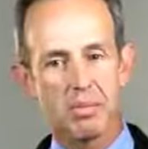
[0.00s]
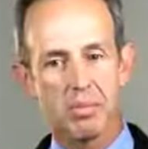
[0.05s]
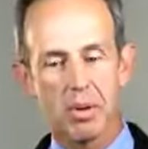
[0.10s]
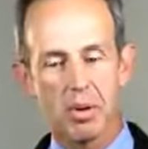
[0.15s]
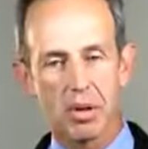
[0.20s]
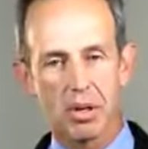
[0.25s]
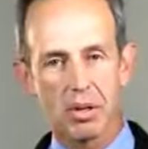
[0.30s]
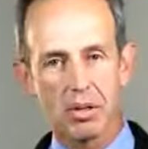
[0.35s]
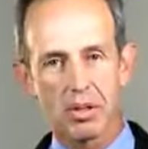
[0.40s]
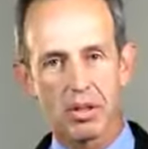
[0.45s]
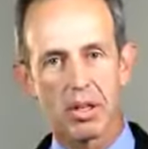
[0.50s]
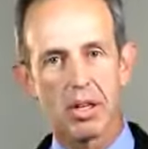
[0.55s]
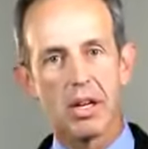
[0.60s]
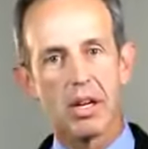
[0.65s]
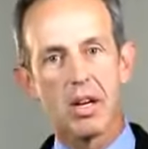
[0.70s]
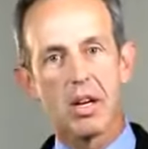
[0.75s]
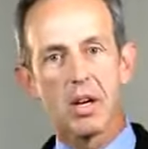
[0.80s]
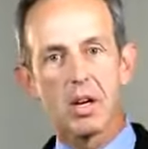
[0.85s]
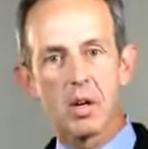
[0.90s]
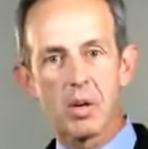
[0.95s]
Champollion,
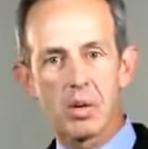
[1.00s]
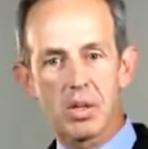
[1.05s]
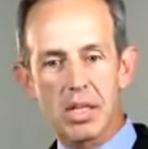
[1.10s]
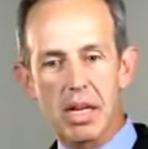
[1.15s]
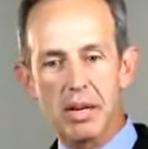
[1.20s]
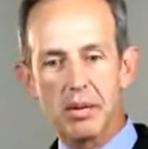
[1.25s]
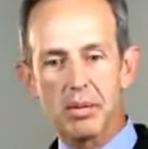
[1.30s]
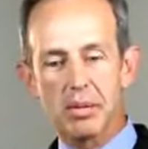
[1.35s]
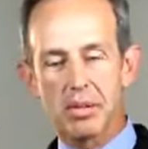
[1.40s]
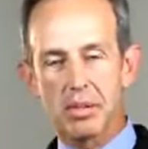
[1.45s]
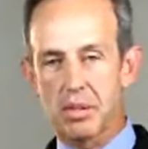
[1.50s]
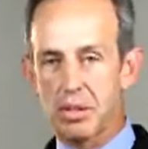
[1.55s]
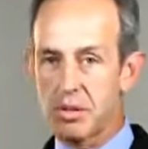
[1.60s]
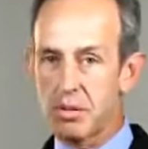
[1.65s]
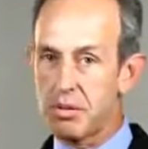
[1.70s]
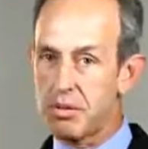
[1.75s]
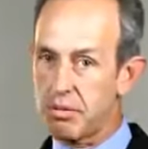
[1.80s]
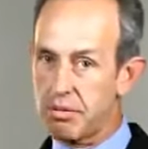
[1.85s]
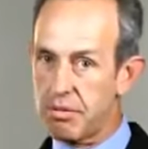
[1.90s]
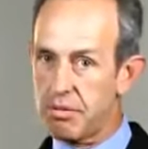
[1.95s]
who was able
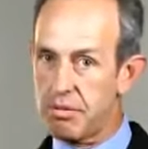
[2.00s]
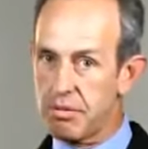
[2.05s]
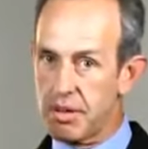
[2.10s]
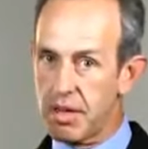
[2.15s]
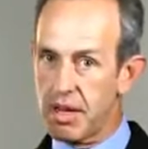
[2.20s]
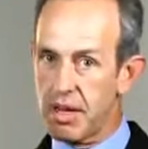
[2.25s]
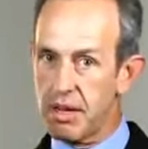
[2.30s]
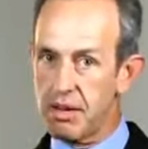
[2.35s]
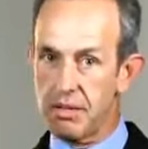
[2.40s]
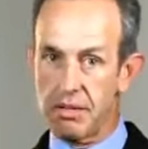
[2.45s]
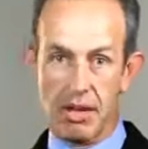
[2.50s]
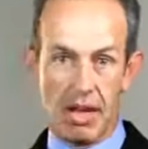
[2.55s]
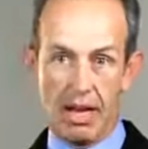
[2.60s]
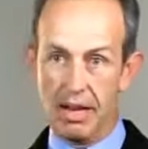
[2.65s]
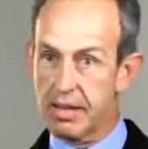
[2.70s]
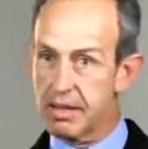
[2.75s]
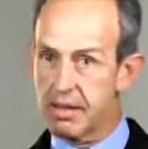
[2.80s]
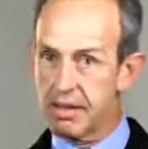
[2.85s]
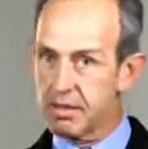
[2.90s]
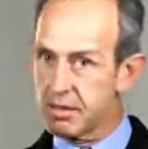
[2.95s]
to,
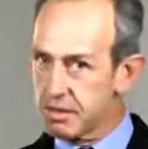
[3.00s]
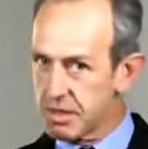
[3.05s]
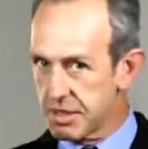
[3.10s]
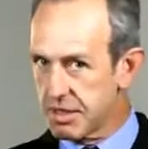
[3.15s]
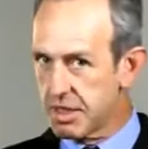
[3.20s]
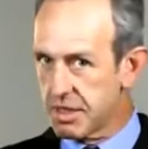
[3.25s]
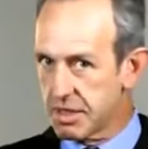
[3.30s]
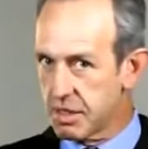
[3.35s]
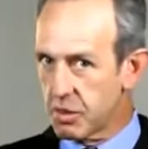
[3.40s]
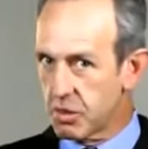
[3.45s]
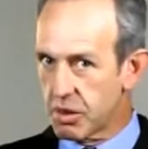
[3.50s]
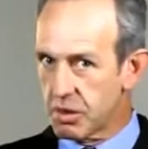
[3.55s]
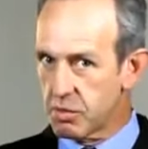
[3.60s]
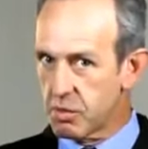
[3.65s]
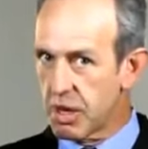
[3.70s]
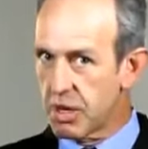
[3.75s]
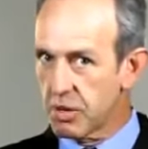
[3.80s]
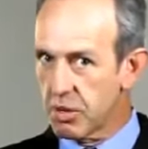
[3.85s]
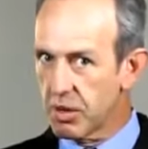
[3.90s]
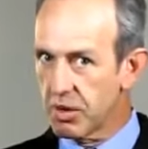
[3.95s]
since he already
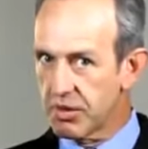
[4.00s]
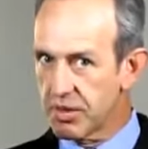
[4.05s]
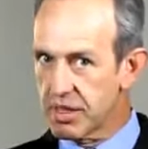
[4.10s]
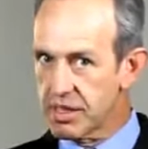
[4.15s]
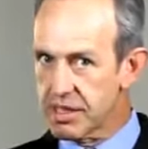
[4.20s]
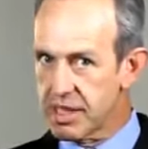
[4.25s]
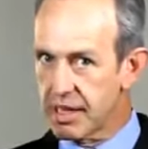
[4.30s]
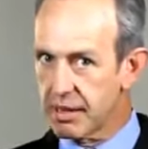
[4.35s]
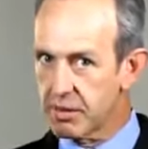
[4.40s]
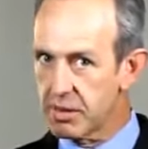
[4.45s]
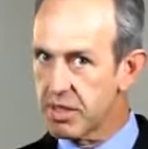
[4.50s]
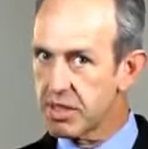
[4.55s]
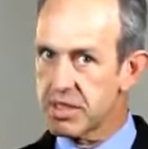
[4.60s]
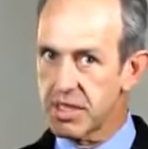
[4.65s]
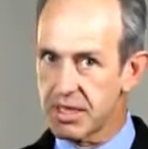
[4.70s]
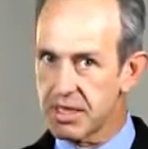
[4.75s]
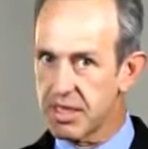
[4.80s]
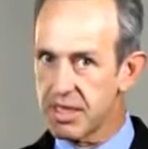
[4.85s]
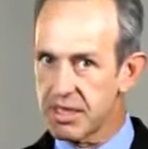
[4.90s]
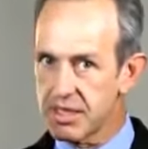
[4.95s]
read all of these
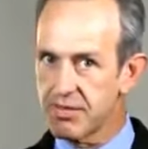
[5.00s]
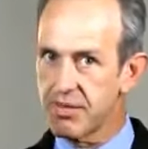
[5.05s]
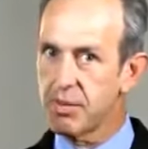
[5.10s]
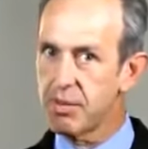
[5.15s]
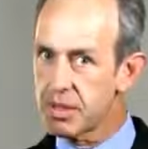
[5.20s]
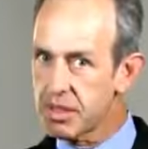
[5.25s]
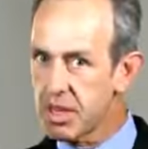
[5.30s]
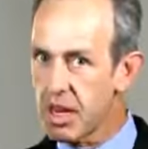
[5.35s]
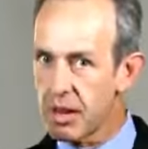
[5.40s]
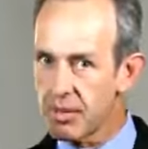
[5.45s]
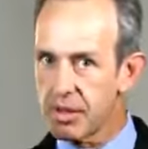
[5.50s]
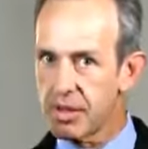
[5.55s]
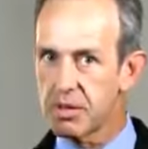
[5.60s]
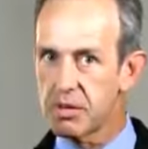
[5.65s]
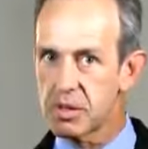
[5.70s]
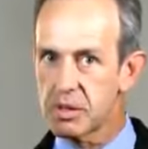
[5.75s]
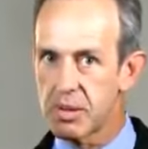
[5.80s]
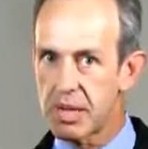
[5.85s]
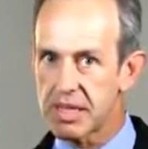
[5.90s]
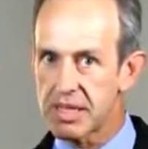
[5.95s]
languages and did from the time that
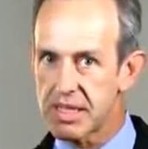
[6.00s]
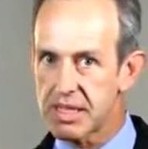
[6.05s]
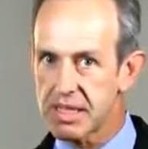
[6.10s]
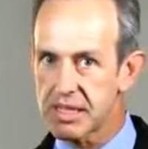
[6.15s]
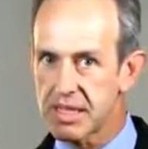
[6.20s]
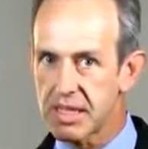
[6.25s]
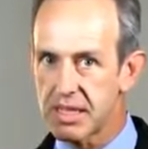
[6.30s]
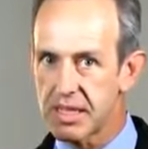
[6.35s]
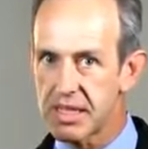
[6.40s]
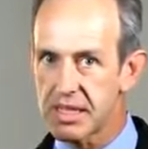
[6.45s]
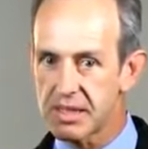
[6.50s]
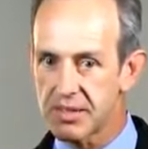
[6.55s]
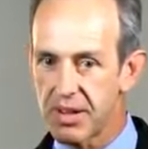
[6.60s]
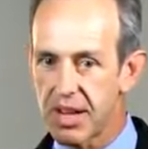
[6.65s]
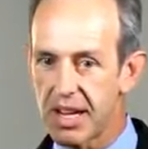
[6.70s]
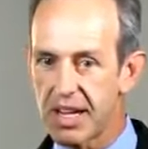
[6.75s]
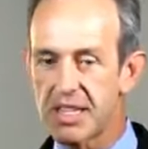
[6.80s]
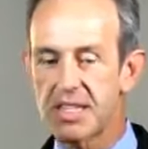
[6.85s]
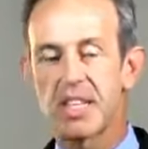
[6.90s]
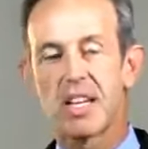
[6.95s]
he was about 16 years
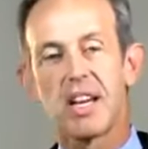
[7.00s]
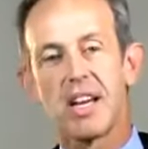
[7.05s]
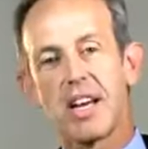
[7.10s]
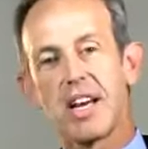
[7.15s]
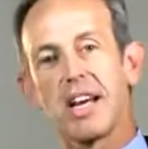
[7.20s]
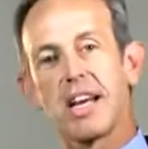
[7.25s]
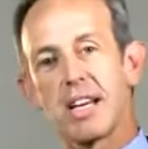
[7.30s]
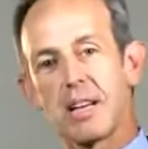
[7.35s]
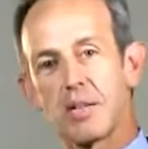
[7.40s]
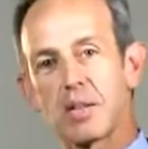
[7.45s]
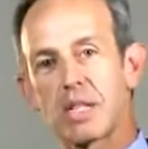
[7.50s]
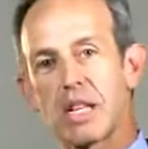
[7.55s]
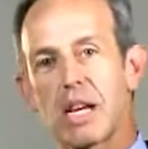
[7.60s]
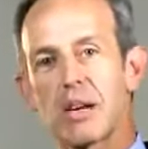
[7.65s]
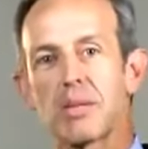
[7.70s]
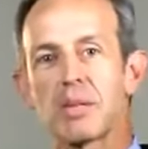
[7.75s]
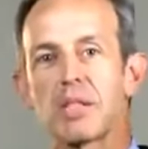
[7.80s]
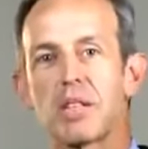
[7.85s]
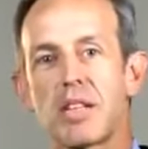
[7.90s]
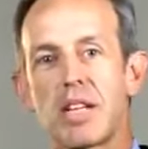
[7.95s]
of age, he was
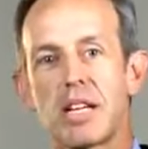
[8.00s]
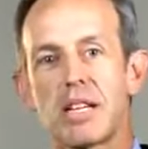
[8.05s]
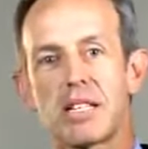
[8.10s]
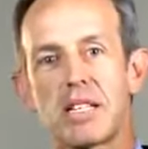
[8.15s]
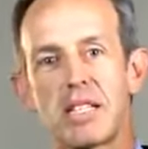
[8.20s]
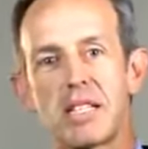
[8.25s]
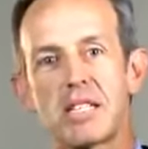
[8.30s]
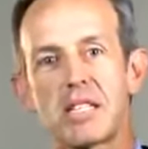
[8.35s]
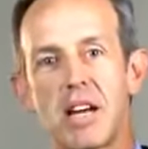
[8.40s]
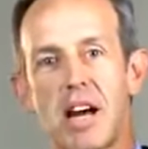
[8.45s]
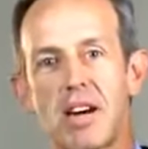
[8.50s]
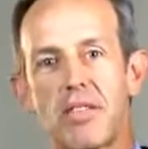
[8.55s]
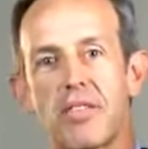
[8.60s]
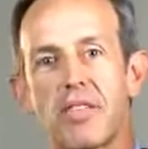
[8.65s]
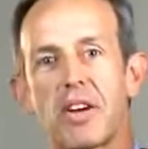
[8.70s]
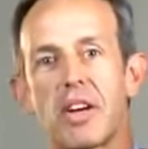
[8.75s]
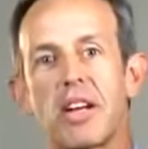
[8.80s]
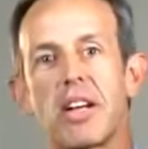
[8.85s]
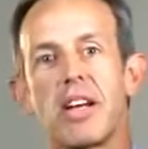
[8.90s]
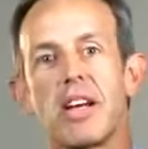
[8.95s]
able to then
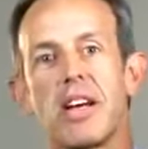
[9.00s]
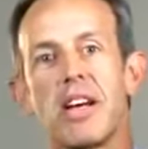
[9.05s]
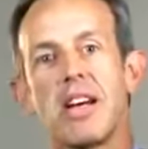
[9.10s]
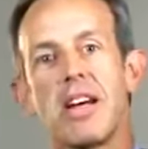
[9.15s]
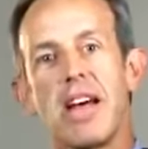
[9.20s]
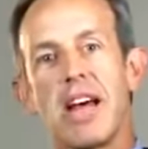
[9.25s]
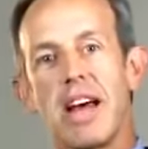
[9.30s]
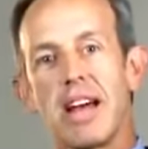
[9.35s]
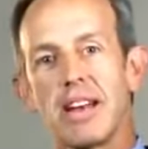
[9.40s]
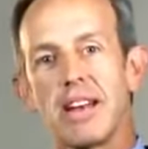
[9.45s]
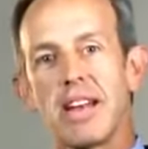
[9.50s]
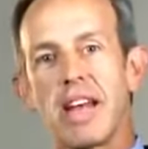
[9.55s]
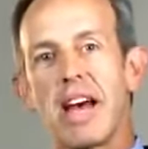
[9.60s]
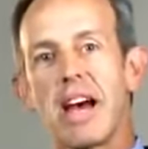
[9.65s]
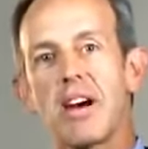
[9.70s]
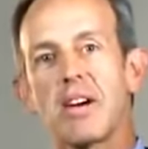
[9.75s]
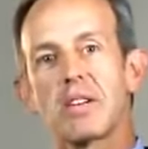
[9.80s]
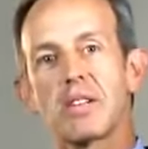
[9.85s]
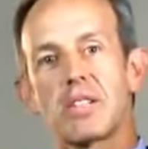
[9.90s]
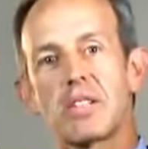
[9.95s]
decipher it and
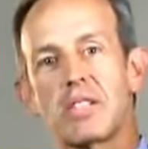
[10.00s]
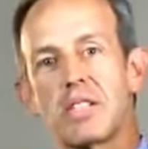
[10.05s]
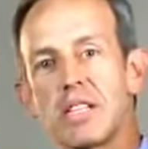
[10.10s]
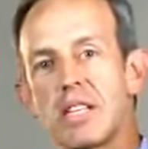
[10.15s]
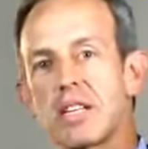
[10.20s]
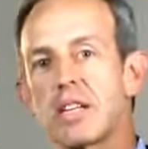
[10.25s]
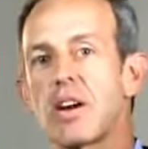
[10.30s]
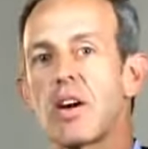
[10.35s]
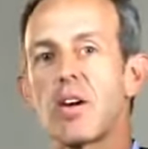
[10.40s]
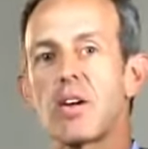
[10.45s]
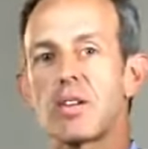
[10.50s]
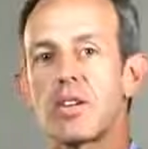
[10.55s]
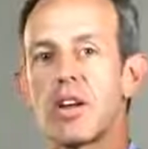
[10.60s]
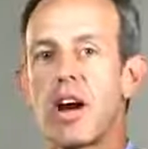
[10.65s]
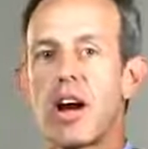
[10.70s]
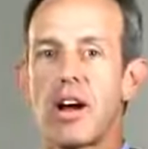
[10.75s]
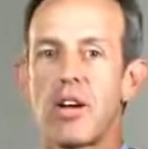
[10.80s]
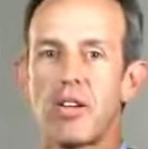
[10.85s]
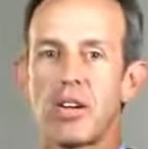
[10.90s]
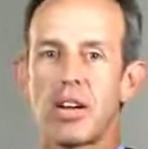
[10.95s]
now decode
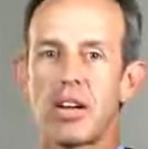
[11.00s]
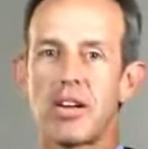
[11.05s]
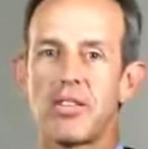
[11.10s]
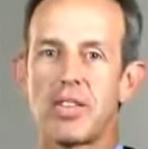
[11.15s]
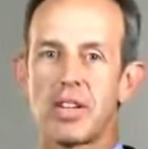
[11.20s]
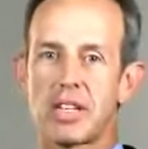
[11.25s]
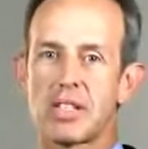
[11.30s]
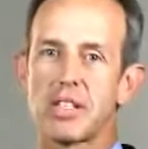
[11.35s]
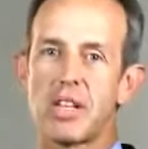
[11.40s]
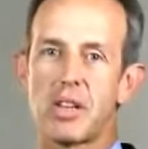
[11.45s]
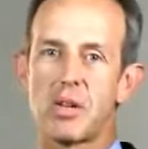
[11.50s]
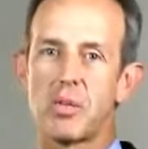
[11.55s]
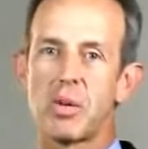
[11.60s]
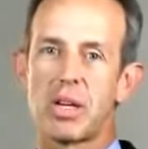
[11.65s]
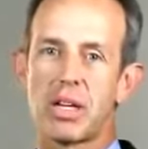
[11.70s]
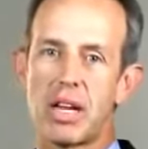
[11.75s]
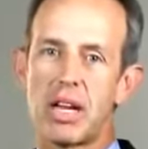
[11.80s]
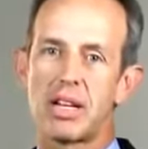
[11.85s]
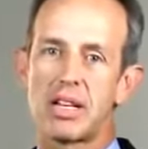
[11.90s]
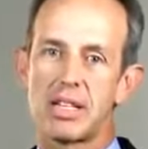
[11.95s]
the hieroglyphics so that
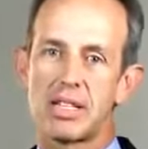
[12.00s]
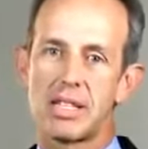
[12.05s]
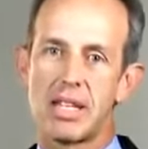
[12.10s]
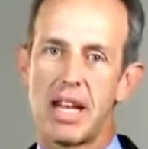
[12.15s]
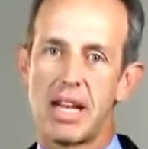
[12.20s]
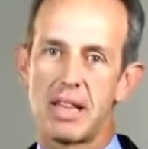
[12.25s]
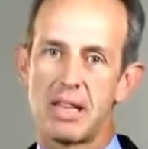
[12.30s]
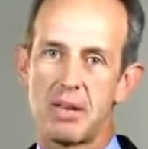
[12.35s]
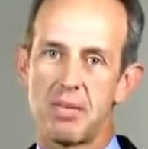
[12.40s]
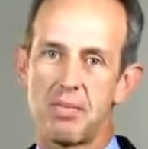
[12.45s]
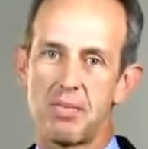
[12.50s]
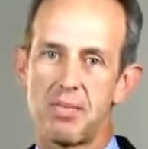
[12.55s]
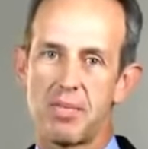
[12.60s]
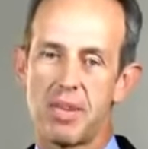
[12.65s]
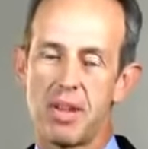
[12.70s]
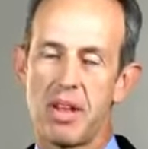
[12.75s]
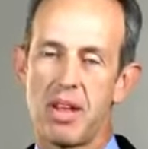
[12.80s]
we could understand them.